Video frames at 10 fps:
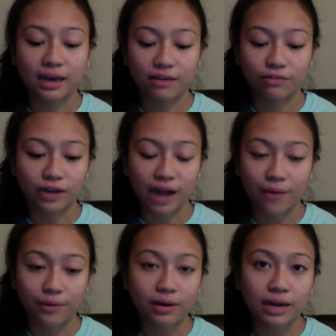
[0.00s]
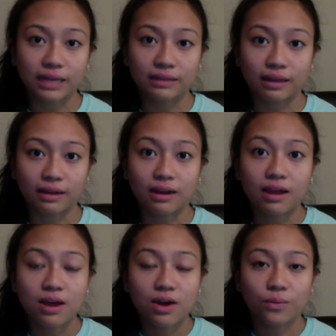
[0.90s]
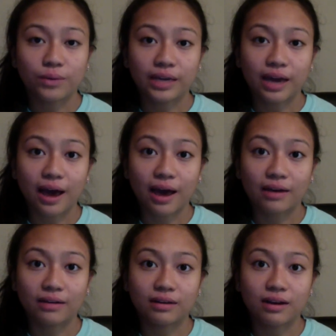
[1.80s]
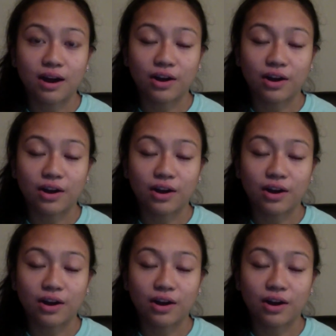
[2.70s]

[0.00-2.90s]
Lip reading: for an hour, and then we had